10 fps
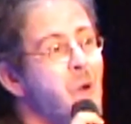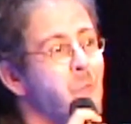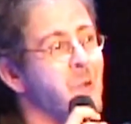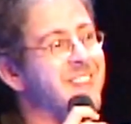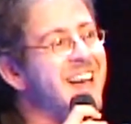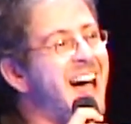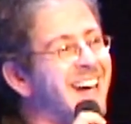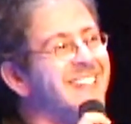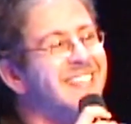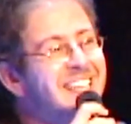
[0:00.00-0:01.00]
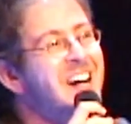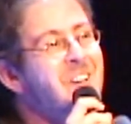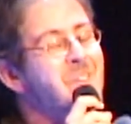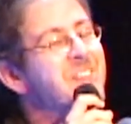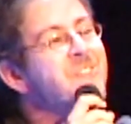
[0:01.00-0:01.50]
With,
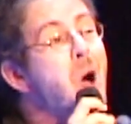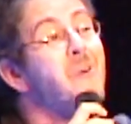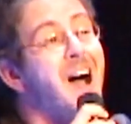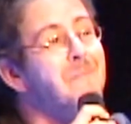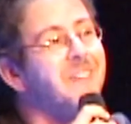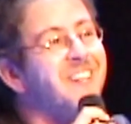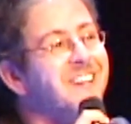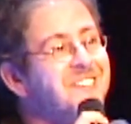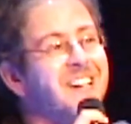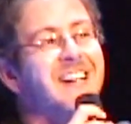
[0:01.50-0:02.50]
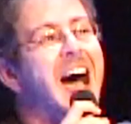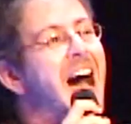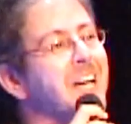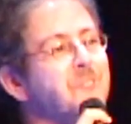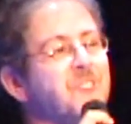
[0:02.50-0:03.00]
with no competition,
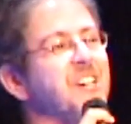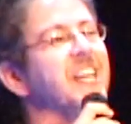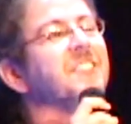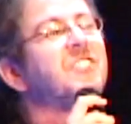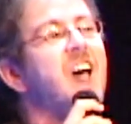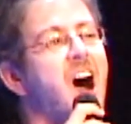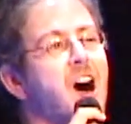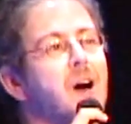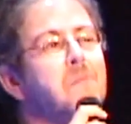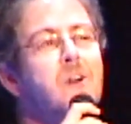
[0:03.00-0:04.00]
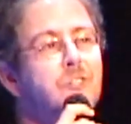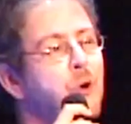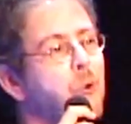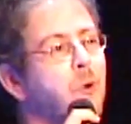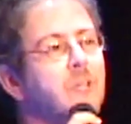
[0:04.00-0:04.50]
hydrogen is calm,
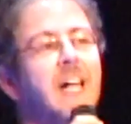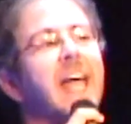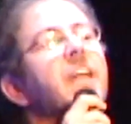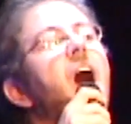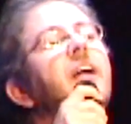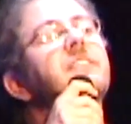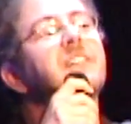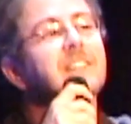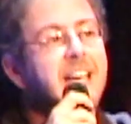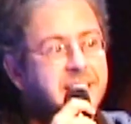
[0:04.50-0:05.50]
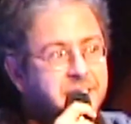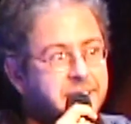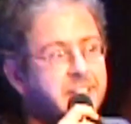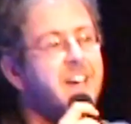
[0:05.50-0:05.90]
cool, and uncollected